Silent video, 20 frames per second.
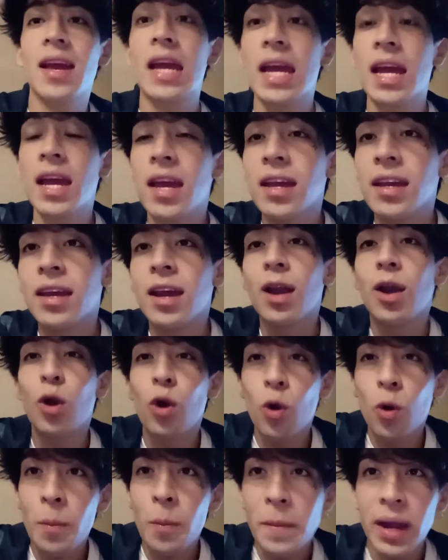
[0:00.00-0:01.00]

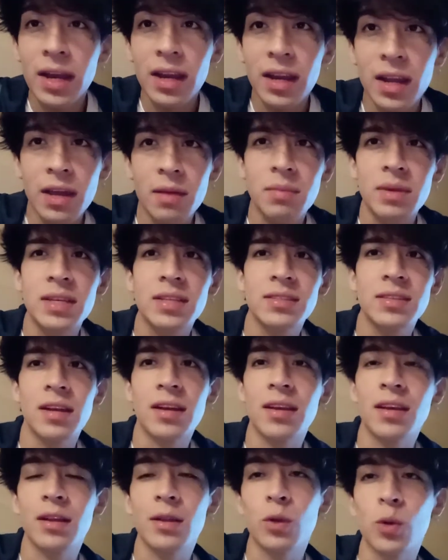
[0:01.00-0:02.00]
Hello, my name is
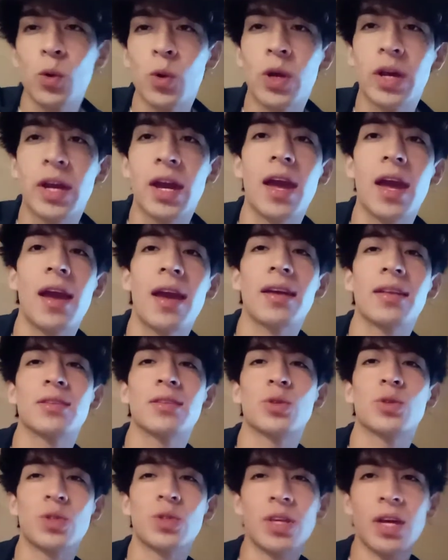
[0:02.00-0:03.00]
Daniel Duque, and
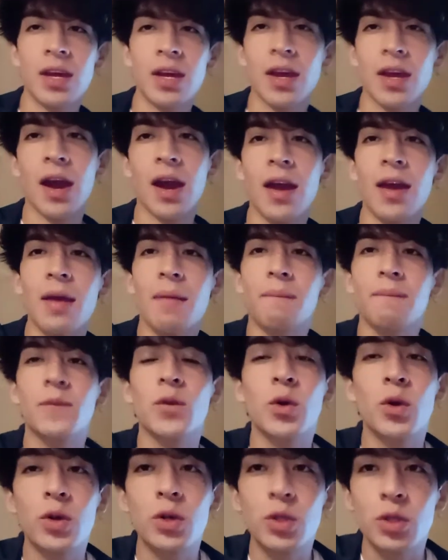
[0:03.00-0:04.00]
today I am
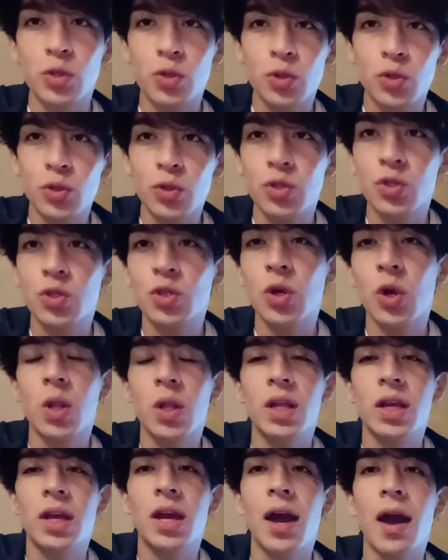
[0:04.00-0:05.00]
going to
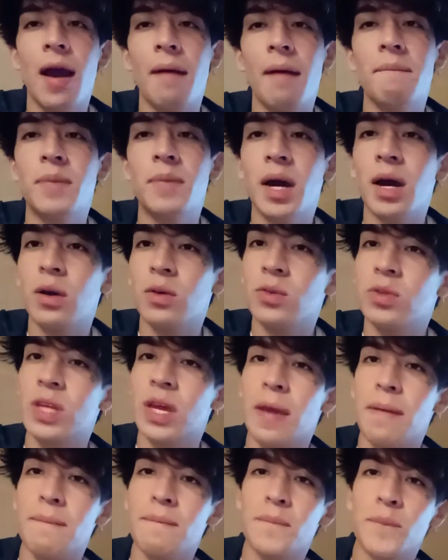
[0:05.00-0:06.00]
talk about
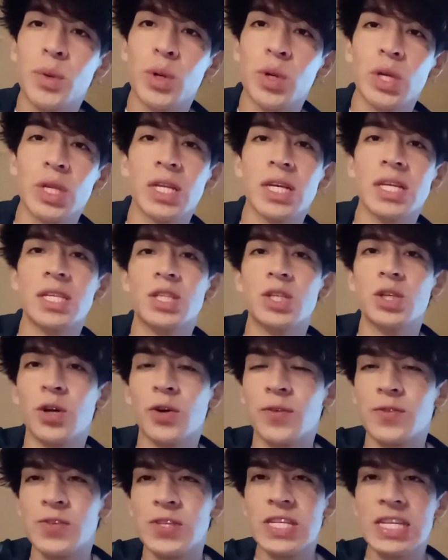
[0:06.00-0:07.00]
the importance
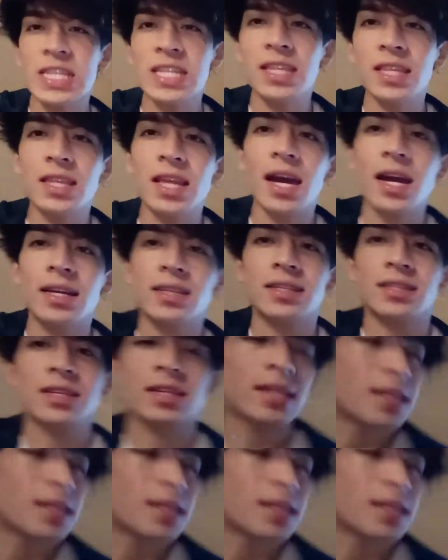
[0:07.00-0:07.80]
of syntax